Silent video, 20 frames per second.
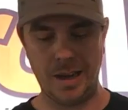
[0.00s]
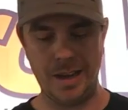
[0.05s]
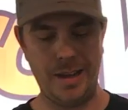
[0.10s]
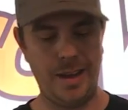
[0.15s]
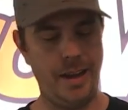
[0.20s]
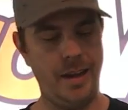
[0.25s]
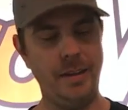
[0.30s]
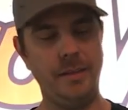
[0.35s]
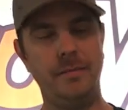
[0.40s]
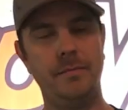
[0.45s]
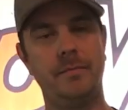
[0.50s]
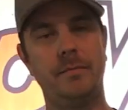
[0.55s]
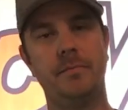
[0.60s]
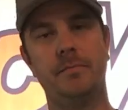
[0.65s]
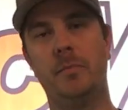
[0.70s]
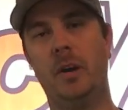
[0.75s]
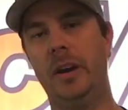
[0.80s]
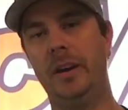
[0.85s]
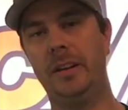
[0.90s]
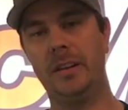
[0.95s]
I
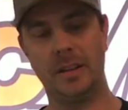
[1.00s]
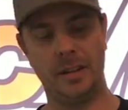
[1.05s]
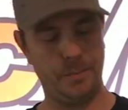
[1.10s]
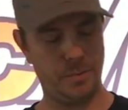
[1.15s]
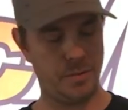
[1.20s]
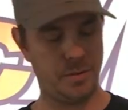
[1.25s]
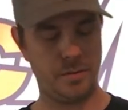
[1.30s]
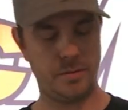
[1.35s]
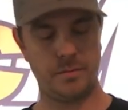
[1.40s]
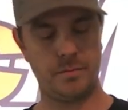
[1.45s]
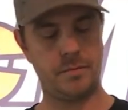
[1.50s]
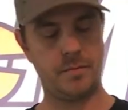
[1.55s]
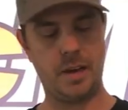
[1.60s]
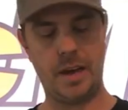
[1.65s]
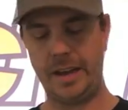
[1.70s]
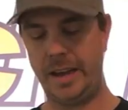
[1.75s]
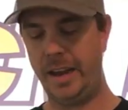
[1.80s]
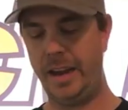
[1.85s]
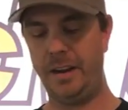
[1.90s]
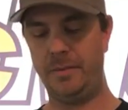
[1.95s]
hate body clips.
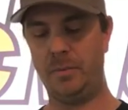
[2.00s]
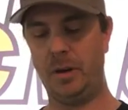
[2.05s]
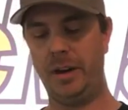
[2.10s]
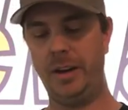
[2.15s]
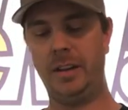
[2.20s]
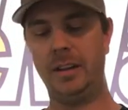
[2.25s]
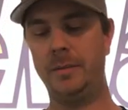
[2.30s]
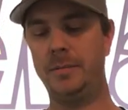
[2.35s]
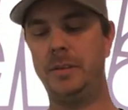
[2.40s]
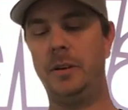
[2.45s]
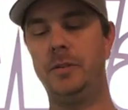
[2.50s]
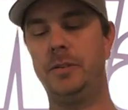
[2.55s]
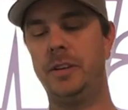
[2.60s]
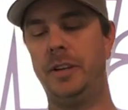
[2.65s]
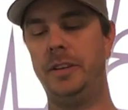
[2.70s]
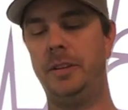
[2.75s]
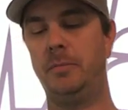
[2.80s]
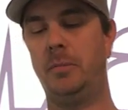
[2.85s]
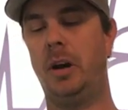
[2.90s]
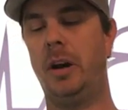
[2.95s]
I can't have body clips
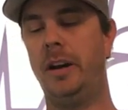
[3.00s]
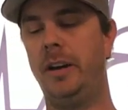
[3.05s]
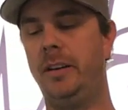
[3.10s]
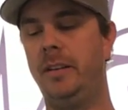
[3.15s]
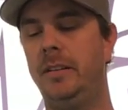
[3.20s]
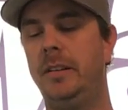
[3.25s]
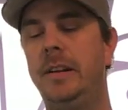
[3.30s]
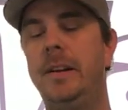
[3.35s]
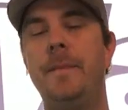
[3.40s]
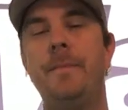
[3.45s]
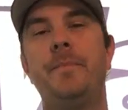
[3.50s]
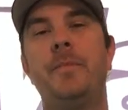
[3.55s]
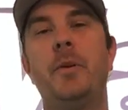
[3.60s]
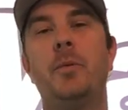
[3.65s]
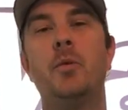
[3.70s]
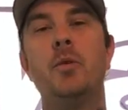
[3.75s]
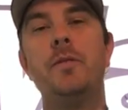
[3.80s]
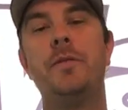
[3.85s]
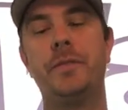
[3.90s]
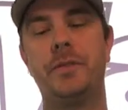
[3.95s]
outside the body.
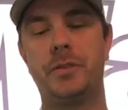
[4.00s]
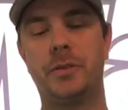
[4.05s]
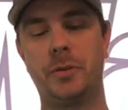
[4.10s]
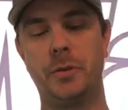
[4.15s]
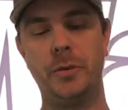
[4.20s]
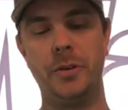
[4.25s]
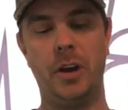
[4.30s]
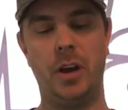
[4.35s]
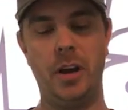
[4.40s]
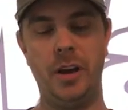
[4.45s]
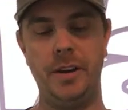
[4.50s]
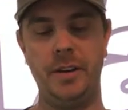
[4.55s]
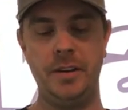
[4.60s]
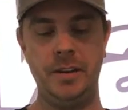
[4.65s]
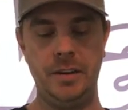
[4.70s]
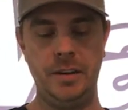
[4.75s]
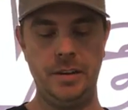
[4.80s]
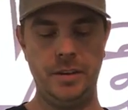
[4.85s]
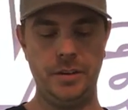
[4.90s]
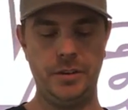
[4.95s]
The roof's screwed
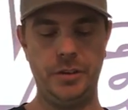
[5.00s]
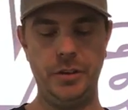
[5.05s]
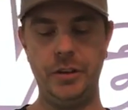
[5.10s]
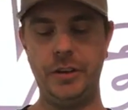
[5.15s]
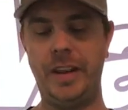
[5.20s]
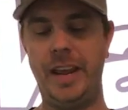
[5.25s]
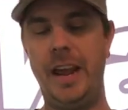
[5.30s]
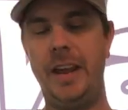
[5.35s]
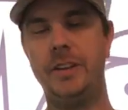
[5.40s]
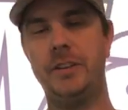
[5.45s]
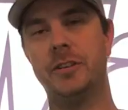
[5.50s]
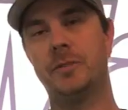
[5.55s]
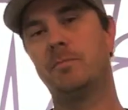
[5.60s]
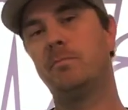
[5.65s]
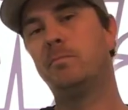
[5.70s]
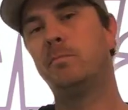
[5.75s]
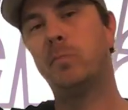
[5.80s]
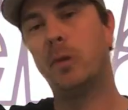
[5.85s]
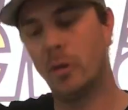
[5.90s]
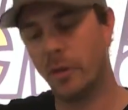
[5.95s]
on, so you can't just
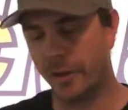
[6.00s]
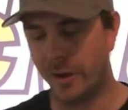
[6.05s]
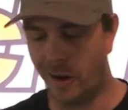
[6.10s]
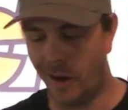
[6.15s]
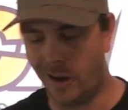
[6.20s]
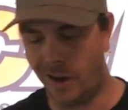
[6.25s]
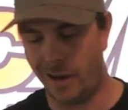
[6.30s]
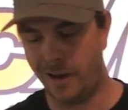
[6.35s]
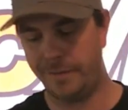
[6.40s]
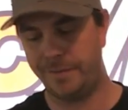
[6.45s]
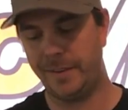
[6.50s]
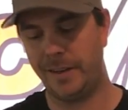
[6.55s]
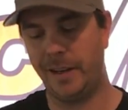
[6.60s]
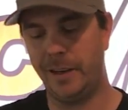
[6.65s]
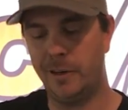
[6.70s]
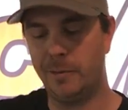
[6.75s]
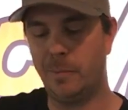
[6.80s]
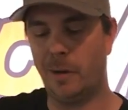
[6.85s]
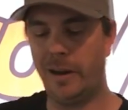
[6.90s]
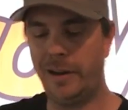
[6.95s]
pull it off to
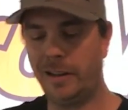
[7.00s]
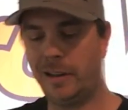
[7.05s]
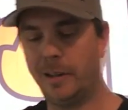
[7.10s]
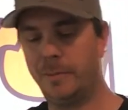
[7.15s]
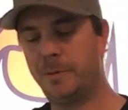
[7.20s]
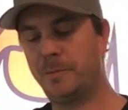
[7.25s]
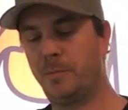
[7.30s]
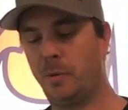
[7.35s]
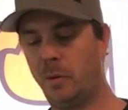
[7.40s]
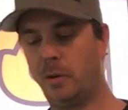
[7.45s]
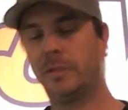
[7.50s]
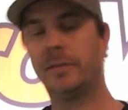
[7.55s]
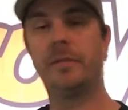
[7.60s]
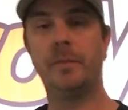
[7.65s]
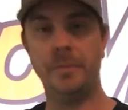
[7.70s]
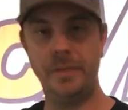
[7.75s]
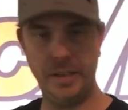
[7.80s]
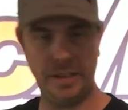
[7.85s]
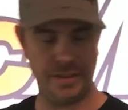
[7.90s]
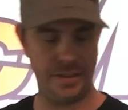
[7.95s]
get your body clips pulled
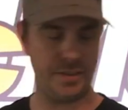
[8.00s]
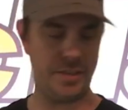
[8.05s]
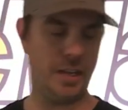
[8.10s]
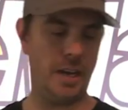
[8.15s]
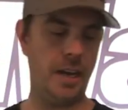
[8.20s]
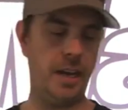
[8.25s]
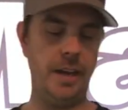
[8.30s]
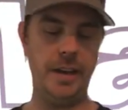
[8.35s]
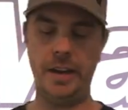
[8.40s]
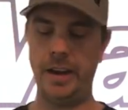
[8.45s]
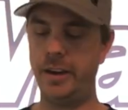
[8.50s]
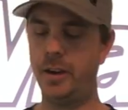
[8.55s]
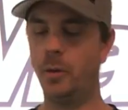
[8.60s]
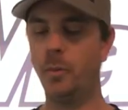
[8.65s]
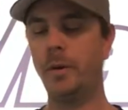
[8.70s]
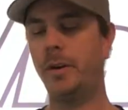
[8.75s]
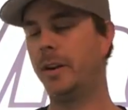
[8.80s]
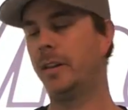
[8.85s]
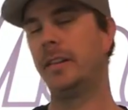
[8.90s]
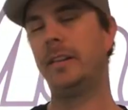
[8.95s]
from the inside. I
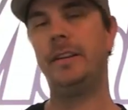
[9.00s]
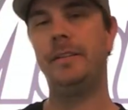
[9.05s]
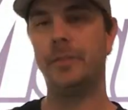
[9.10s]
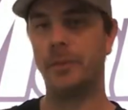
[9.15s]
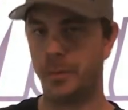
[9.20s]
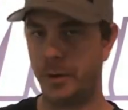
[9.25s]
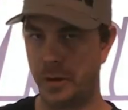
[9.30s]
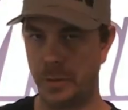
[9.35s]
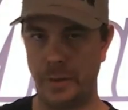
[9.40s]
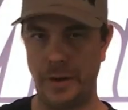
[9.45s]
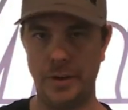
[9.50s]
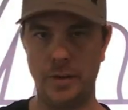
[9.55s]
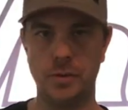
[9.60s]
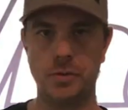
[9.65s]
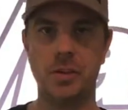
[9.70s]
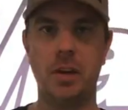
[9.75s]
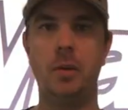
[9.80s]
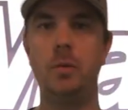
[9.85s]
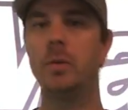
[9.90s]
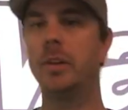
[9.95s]
don't want to leave the rear
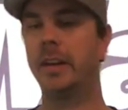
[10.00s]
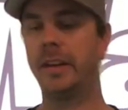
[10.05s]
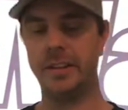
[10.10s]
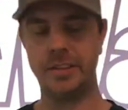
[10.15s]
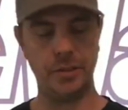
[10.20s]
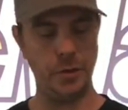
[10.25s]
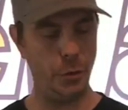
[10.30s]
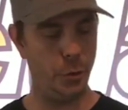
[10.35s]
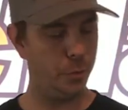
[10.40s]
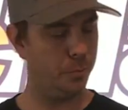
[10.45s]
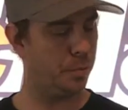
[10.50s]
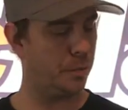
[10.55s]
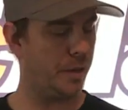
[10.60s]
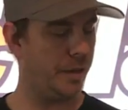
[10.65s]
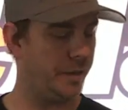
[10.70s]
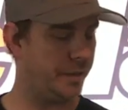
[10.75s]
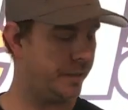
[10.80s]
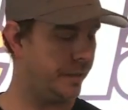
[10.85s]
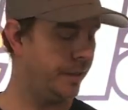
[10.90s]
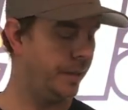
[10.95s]
windows out like it's a new
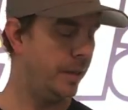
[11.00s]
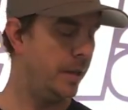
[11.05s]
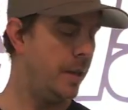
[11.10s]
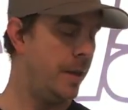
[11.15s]
Bright.